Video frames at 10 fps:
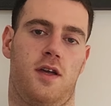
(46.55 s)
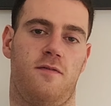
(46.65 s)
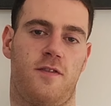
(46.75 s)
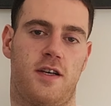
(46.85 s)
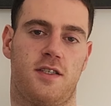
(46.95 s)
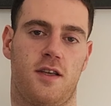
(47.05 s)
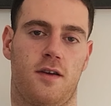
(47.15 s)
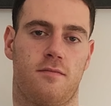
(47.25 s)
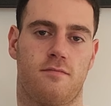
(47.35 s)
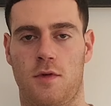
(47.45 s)
investing.
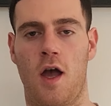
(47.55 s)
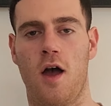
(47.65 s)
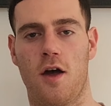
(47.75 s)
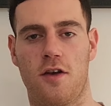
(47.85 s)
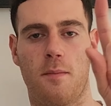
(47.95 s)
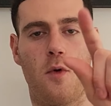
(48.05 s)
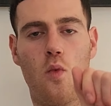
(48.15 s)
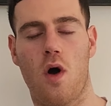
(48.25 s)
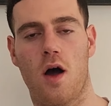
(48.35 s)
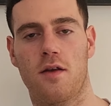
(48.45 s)
Number
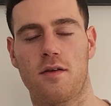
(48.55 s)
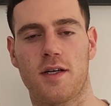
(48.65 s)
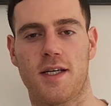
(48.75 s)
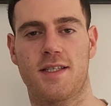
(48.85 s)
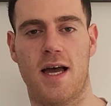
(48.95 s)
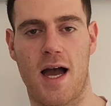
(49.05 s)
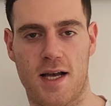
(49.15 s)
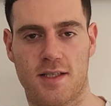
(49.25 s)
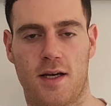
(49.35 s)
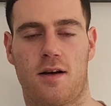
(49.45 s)
one is
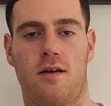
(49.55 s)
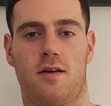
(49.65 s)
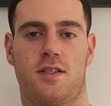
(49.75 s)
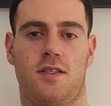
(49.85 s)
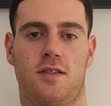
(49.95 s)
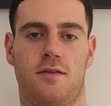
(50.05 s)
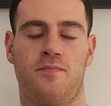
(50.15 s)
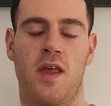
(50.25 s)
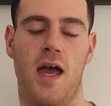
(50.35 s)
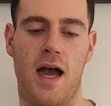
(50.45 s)
asset classes.
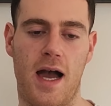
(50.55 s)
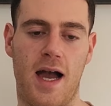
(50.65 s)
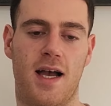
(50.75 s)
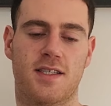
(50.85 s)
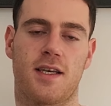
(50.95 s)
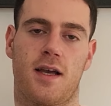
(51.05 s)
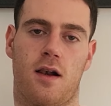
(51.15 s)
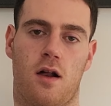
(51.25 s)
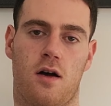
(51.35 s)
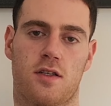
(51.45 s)
Asset
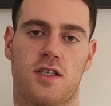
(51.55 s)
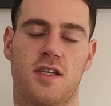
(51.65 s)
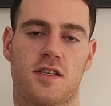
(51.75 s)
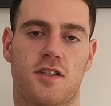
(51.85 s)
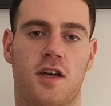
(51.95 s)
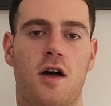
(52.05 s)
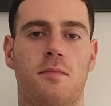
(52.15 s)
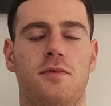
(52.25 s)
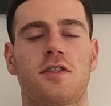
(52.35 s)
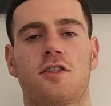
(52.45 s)
class is a
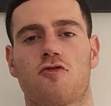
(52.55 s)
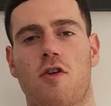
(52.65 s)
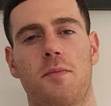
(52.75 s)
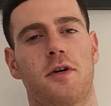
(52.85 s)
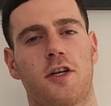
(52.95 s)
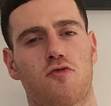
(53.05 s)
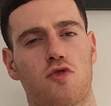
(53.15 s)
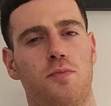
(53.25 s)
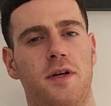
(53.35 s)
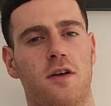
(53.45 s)
term to describe a
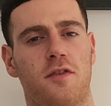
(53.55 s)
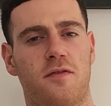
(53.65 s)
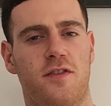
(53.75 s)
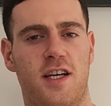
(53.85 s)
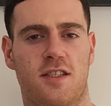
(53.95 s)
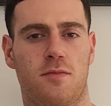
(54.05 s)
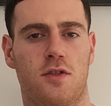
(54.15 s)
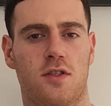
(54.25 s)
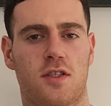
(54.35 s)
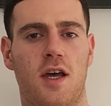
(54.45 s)
grouping of
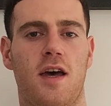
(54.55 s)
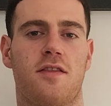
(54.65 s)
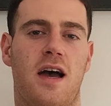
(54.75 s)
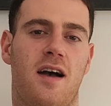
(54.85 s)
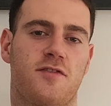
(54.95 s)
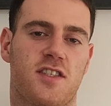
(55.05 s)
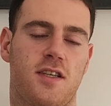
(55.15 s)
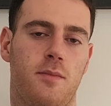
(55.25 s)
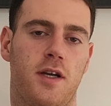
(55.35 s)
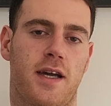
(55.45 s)
investments that have
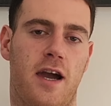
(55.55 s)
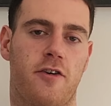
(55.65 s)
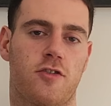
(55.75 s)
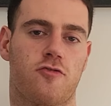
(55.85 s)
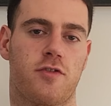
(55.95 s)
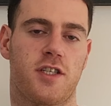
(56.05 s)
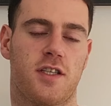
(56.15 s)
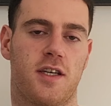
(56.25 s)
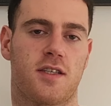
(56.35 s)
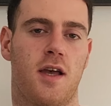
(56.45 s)
similar
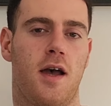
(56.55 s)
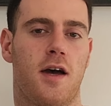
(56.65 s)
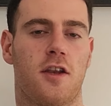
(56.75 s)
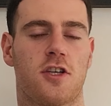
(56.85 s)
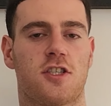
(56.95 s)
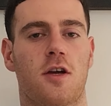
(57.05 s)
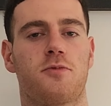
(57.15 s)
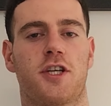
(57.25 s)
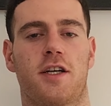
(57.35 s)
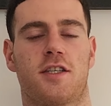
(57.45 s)
characteristics and are
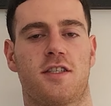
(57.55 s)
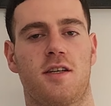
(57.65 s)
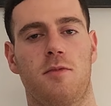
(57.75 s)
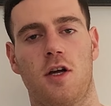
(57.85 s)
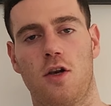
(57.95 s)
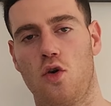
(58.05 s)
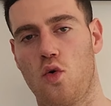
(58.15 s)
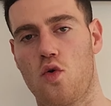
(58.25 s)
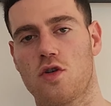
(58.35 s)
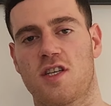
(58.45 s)
subject to similar
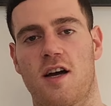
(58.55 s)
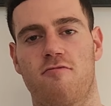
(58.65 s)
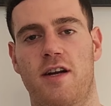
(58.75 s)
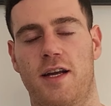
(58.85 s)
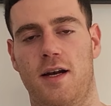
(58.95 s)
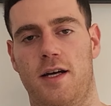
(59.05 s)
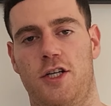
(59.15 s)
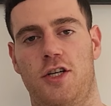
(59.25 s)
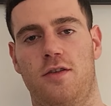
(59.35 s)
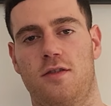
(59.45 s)
laws and
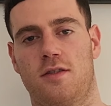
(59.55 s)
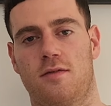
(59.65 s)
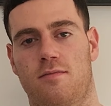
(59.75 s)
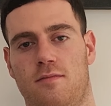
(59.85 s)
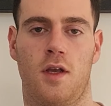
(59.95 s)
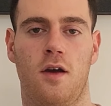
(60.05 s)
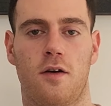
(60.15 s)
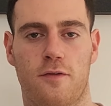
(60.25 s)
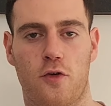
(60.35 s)
regulations. For